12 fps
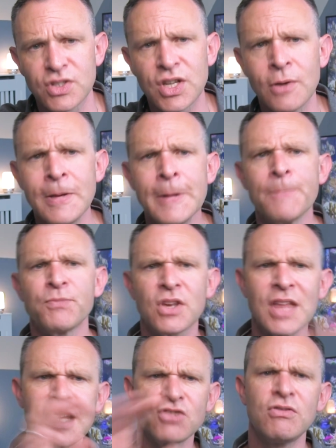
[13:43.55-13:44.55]
So
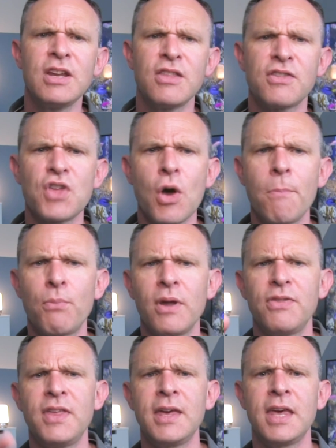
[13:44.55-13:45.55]
that's really the third
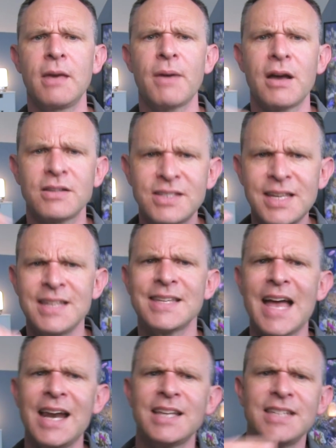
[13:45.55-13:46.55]
point, thinking about
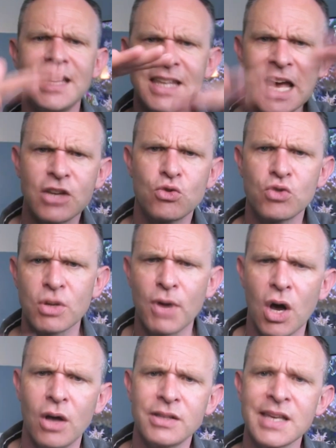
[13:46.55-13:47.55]
seasonality, natural
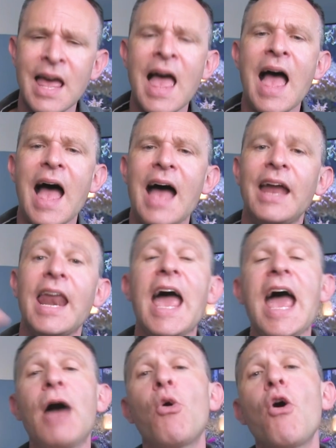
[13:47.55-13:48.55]
demand, and
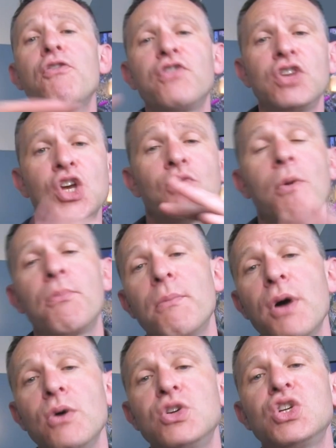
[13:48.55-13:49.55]
how often you want
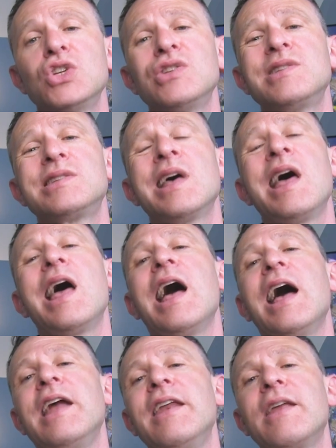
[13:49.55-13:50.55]
promotions,
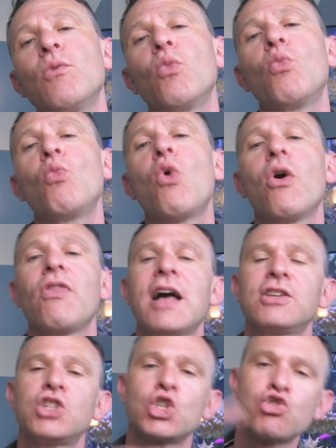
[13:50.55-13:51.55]
and what
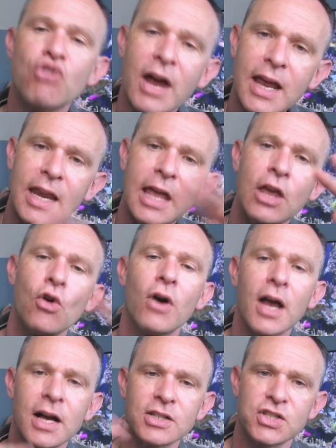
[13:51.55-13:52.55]
that's training your
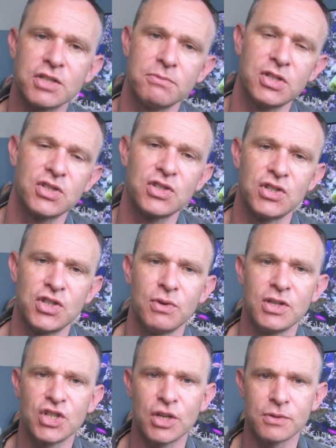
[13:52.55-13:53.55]
customers to do
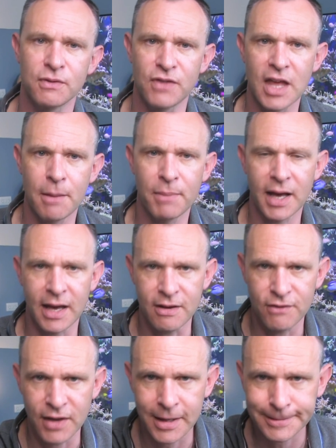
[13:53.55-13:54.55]
in terms of their
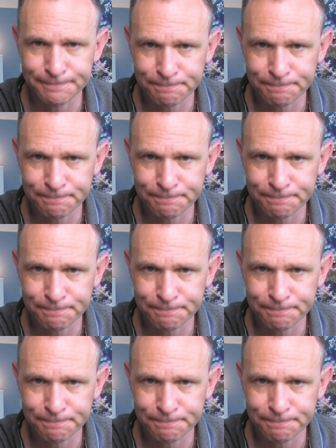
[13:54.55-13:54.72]
behaviour.